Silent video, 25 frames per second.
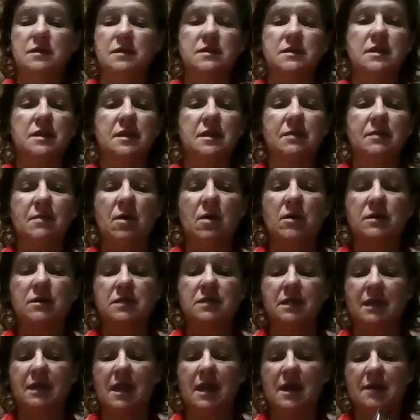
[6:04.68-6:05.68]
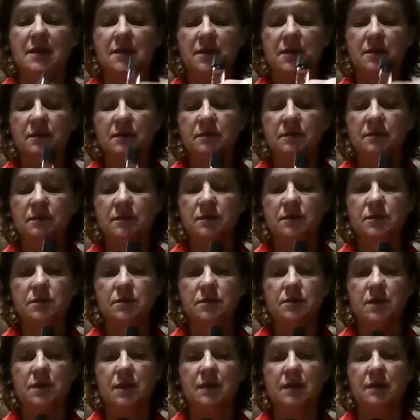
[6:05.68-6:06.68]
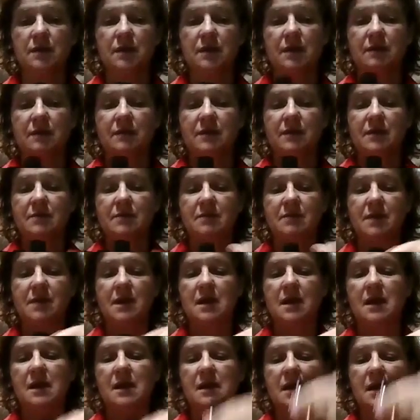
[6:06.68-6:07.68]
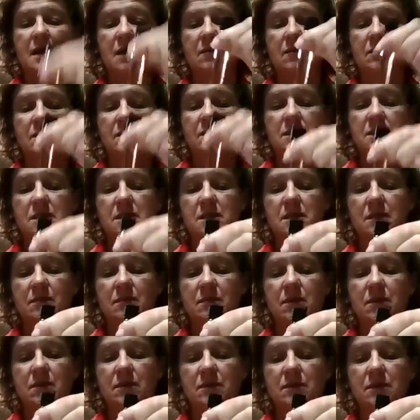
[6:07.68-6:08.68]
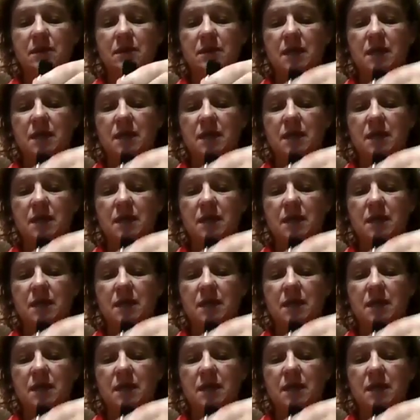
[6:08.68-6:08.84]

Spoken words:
sit them all together. So now that I've done mine, I would sit them all